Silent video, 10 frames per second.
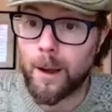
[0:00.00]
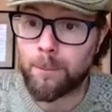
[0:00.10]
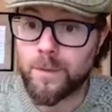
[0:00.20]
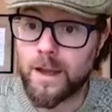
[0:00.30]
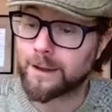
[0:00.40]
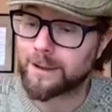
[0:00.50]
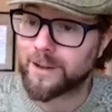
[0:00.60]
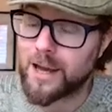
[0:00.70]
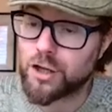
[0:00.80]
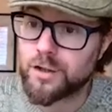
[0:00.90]
um, the
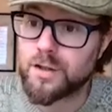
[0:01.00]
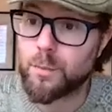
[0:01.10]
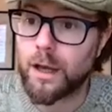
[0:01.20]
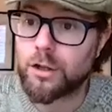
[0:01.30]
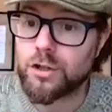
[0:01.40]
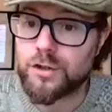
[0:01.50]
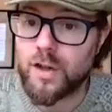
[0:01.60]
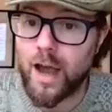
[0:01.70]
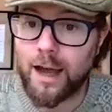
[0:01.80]
annotations, the pictures,